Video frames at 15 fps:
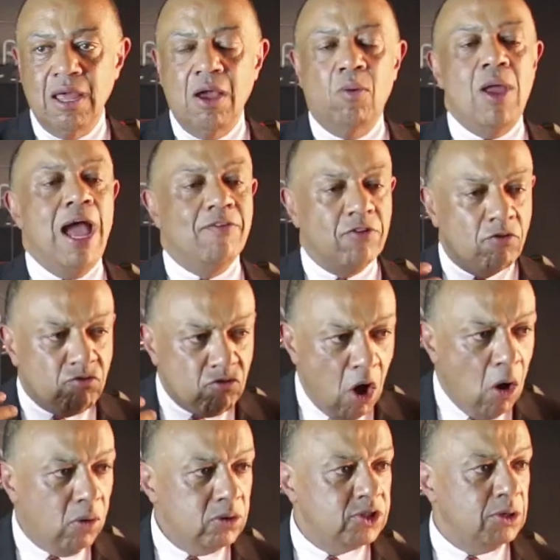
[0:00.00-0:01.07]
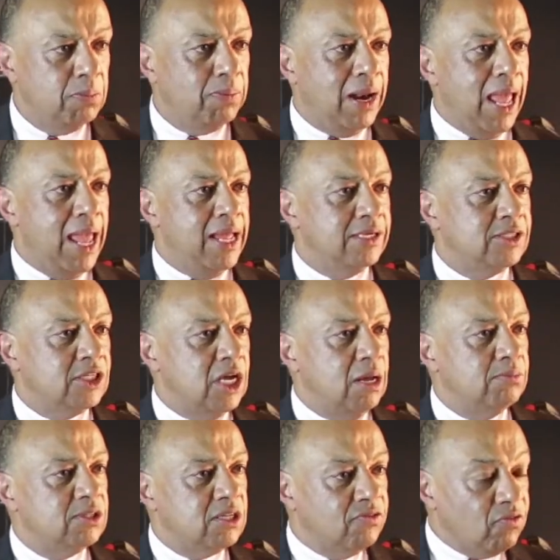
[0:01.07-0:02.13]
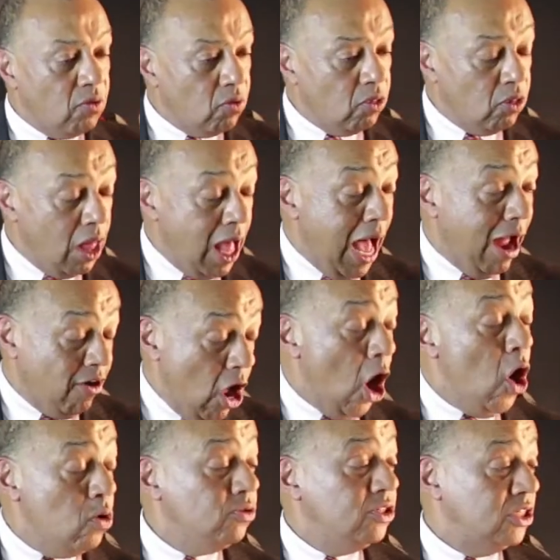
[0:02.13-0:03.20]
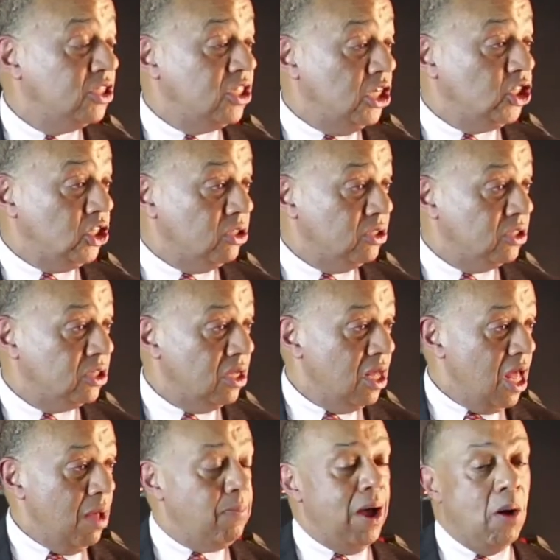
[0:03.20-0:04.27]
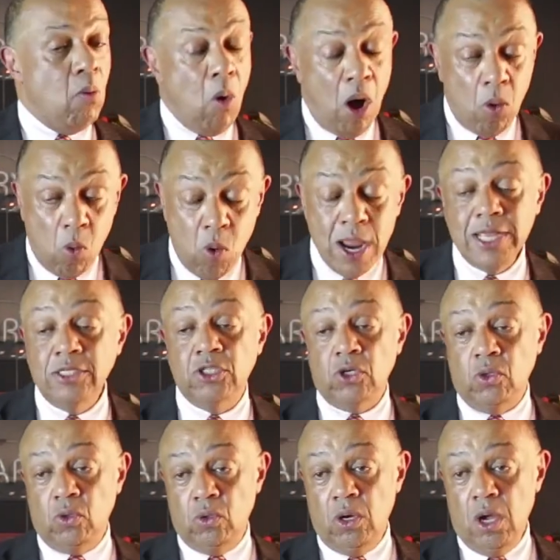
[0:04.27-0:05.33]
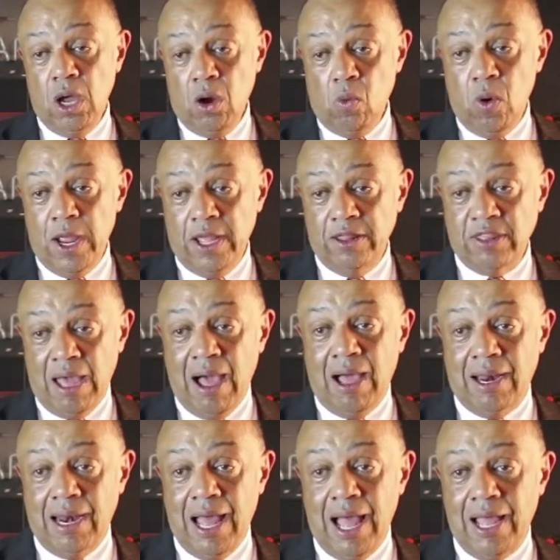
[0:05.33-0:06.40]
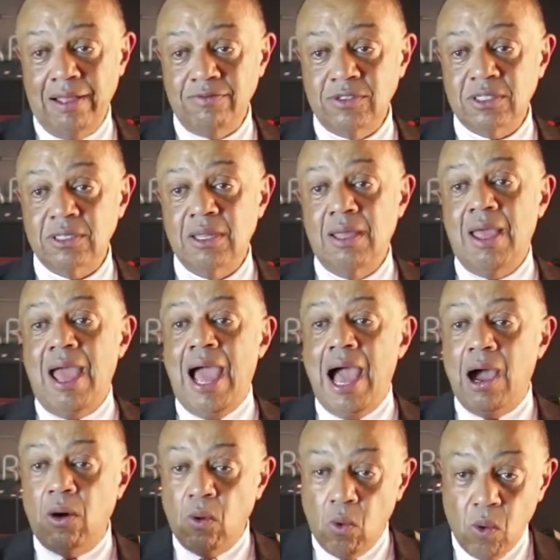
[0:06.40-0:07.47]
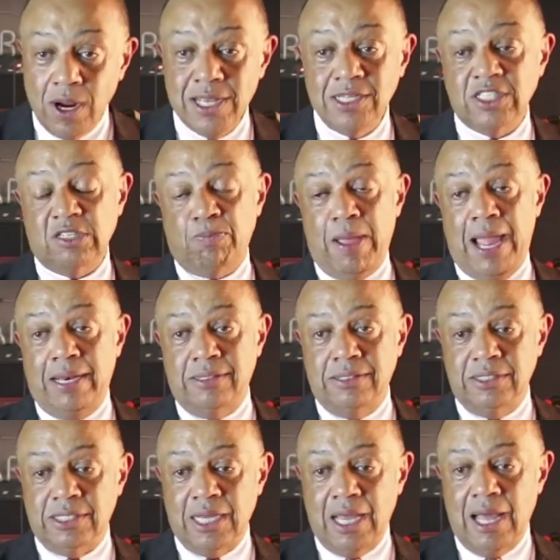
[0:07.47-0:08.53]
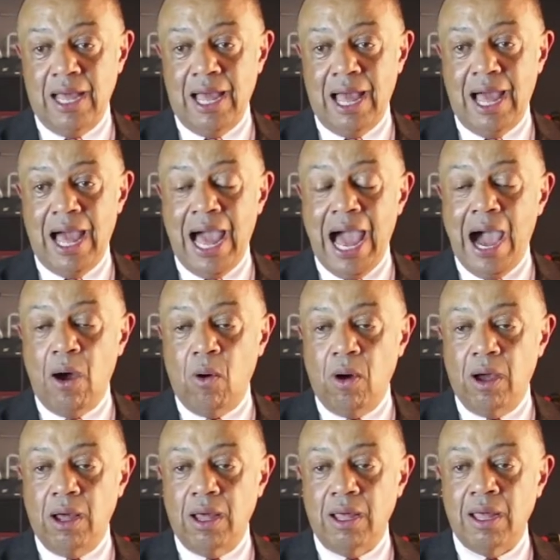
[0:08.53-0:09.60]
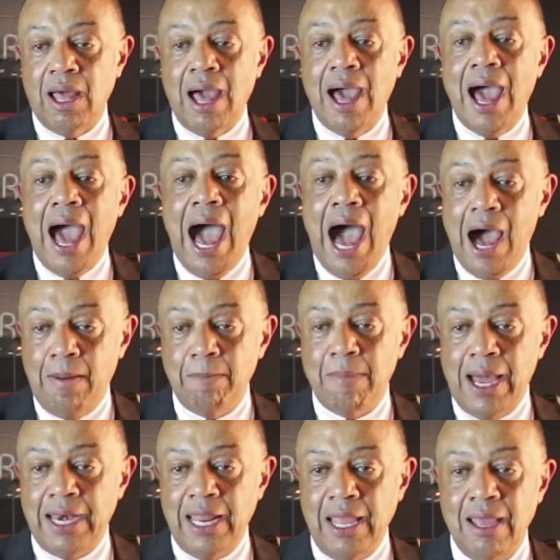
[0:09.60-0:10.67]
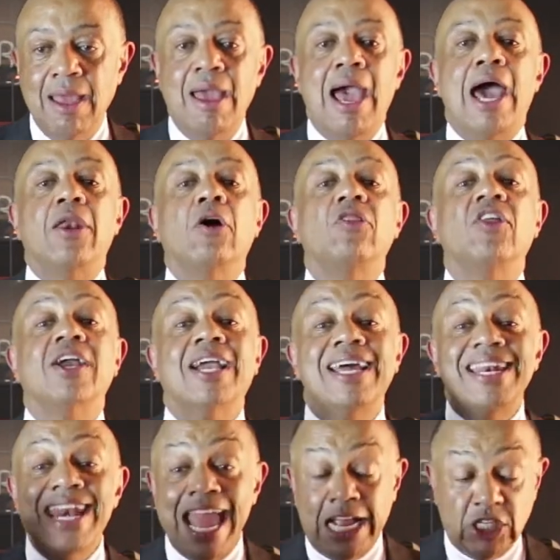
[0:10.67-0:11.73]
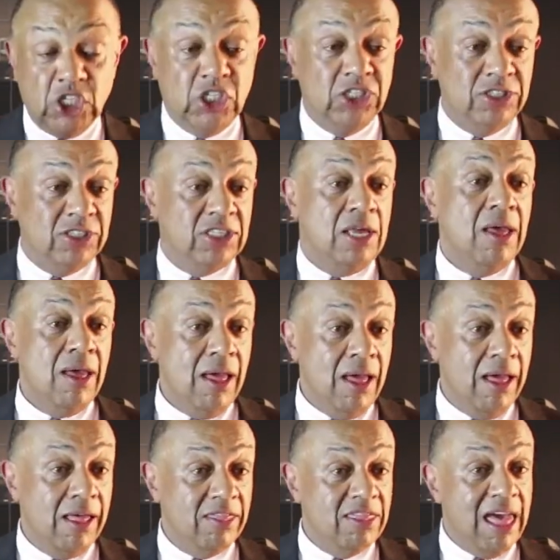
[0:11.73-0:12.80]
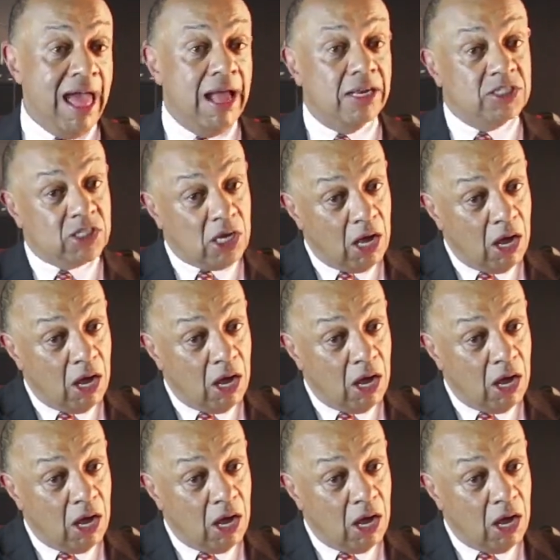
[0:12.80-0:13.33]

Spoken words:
We have a role to play in terms of our own decisions about what we do with our lives, how we spend our money, and on the connections that